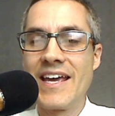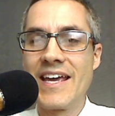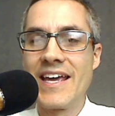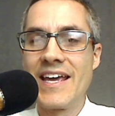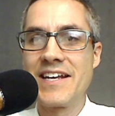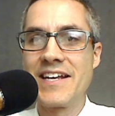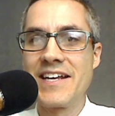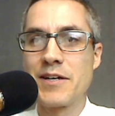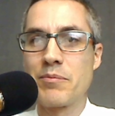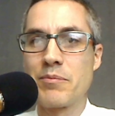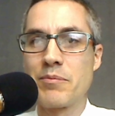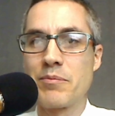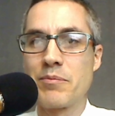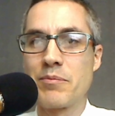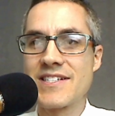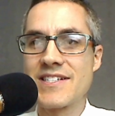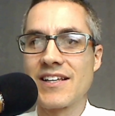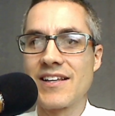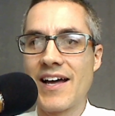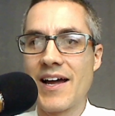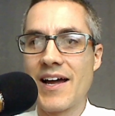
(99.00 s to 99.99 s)
Enoch
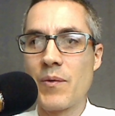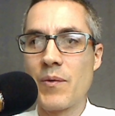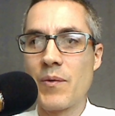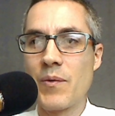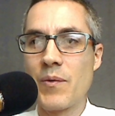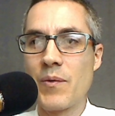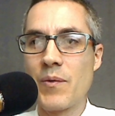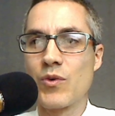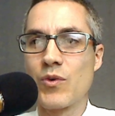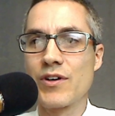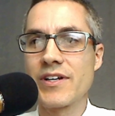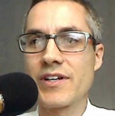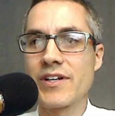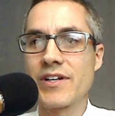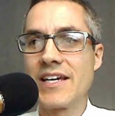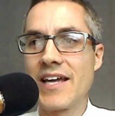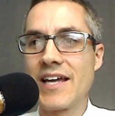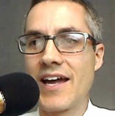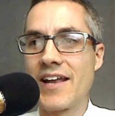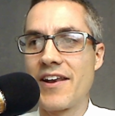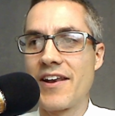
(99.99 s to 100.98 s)
brings to light what is
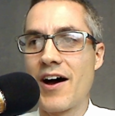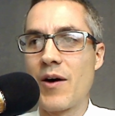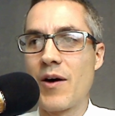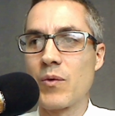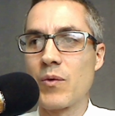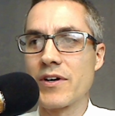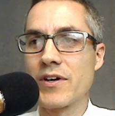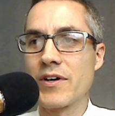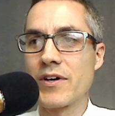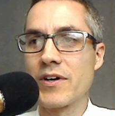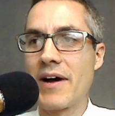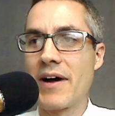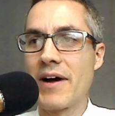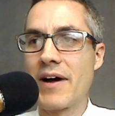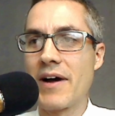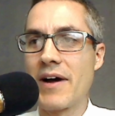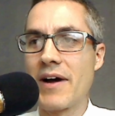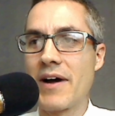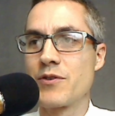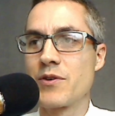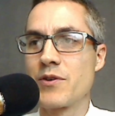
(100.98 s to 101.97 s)
working and not working by
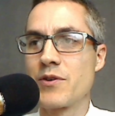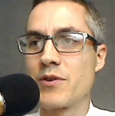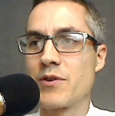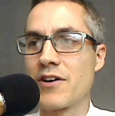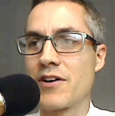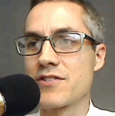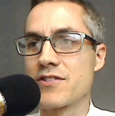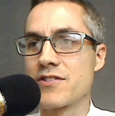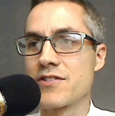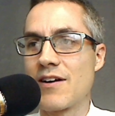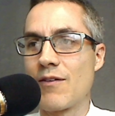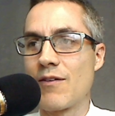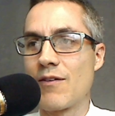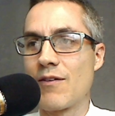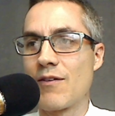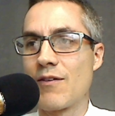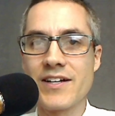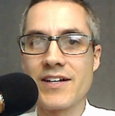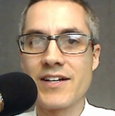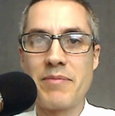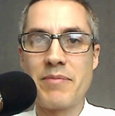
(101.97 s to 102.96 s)
interviewing those that have
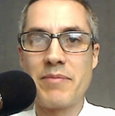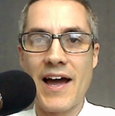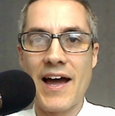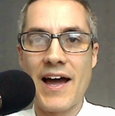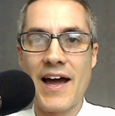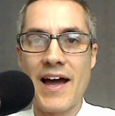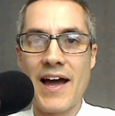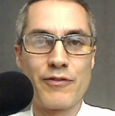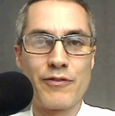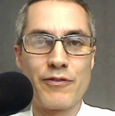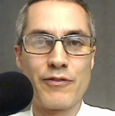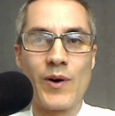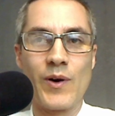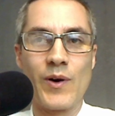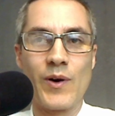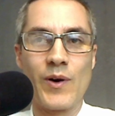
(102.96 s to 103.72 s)
walked the path before.